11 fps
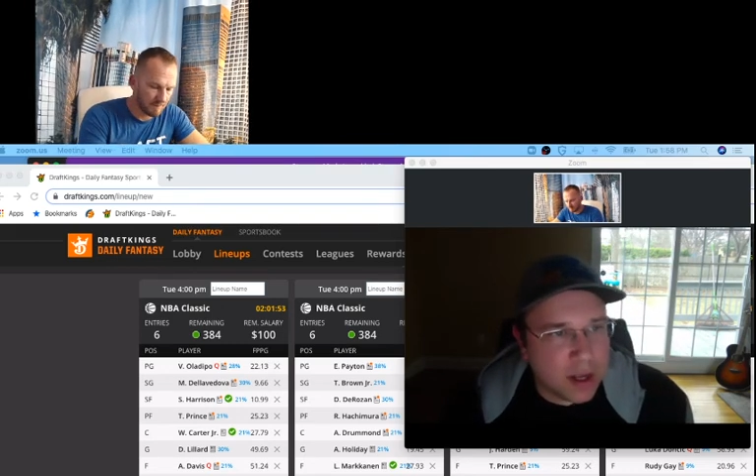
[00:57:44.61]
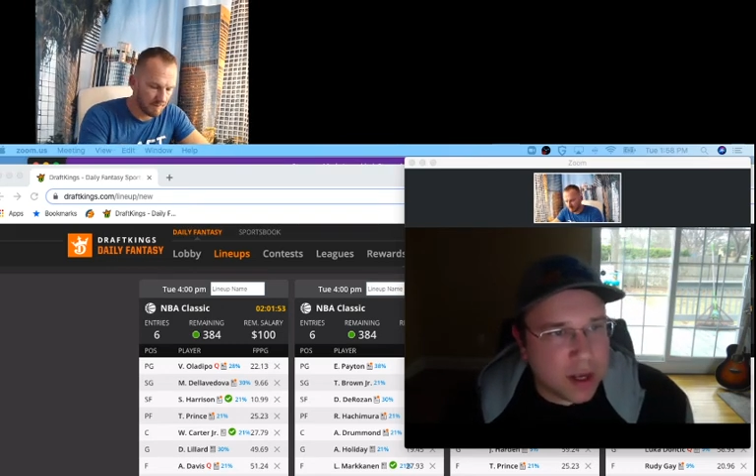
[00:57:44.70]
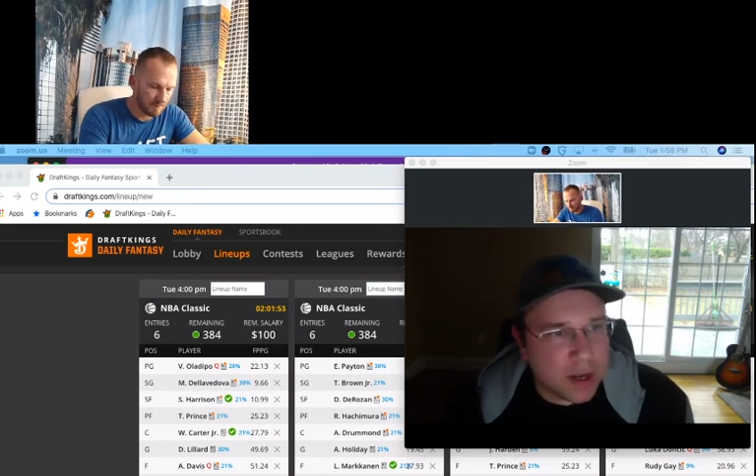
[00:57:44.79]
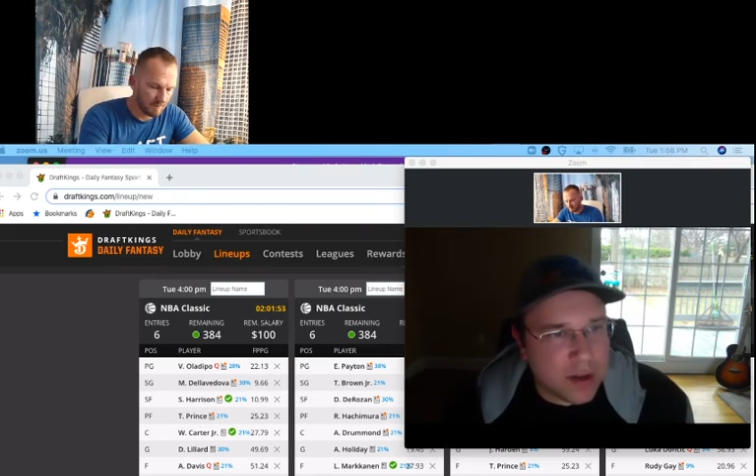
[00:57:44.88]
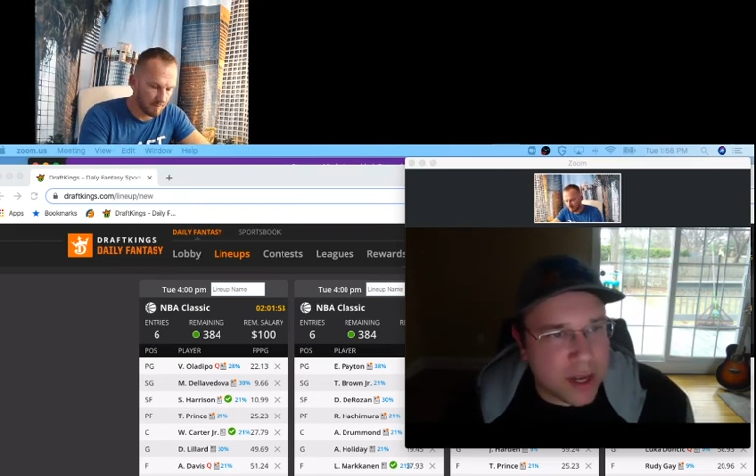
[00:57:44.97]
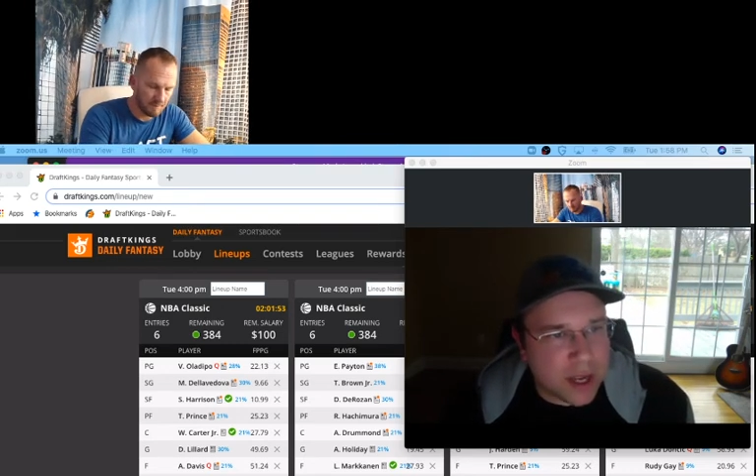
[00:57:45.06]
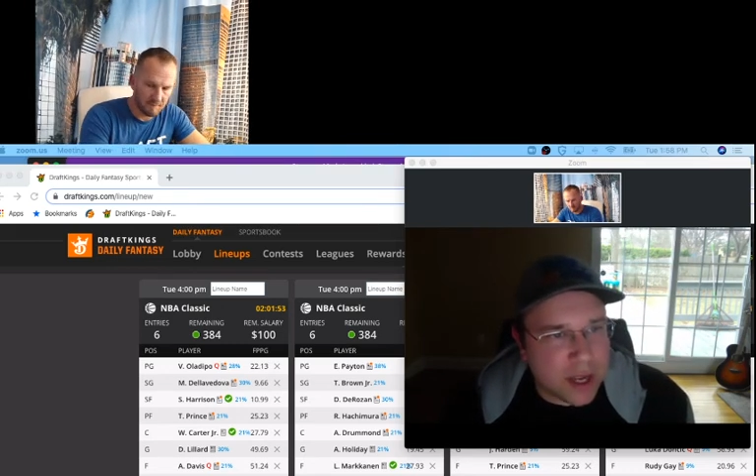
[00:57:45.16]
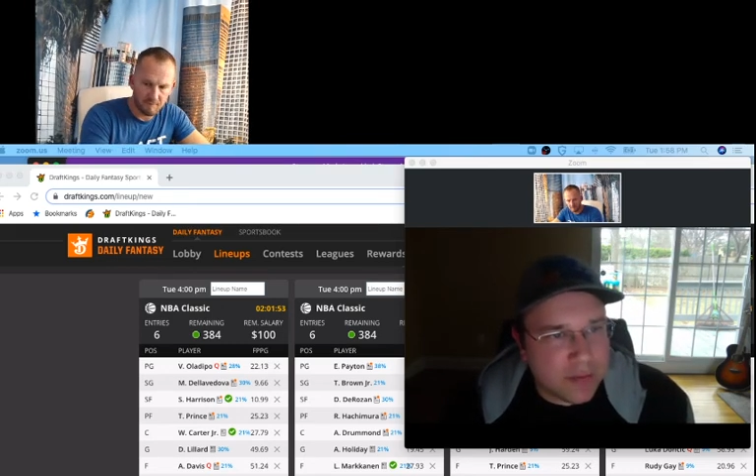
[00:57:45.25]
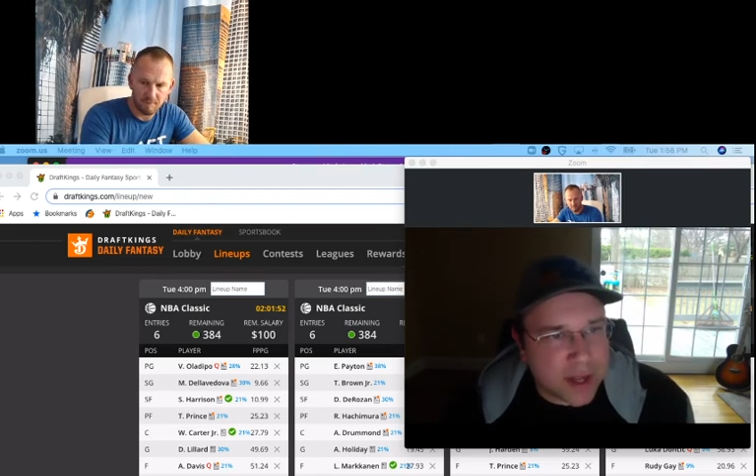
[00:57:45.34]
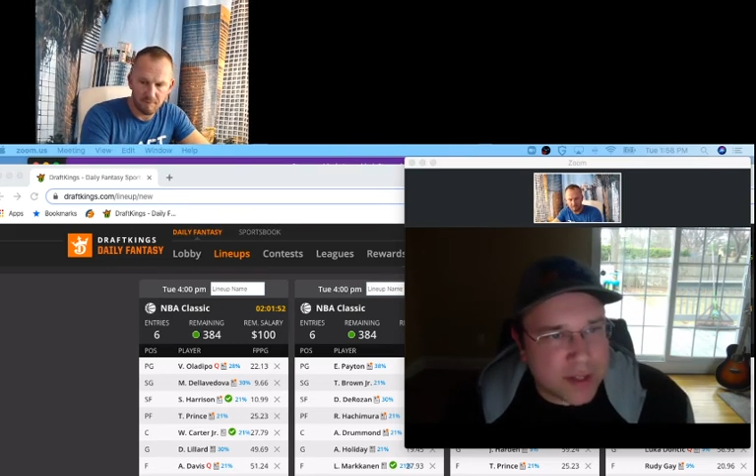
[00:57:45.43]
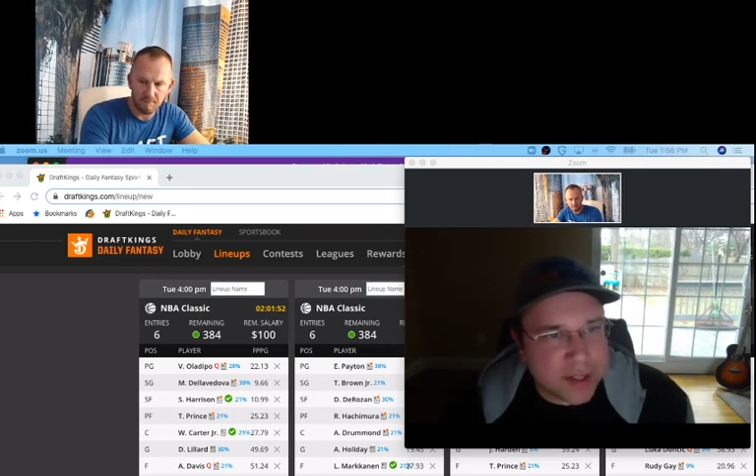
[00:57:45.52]
a
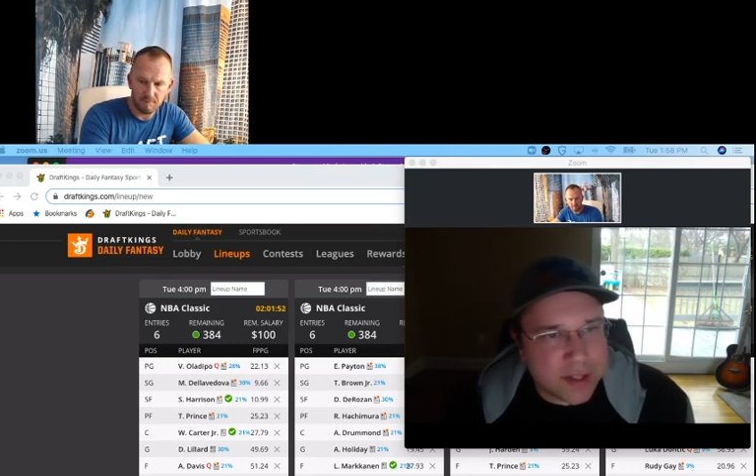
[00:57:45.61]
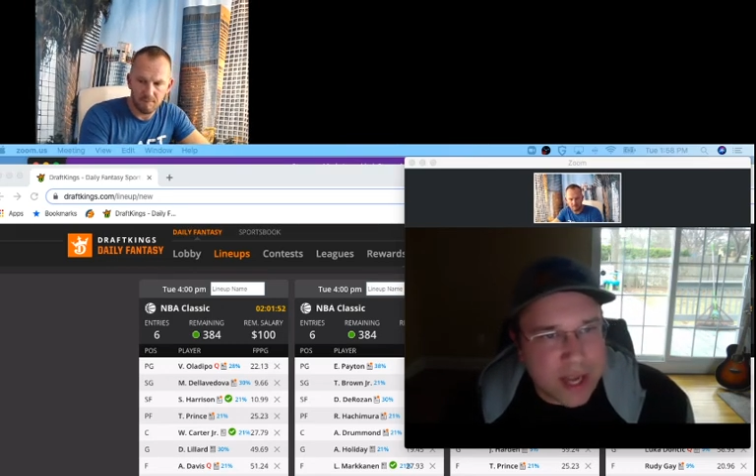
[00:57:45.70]
DFS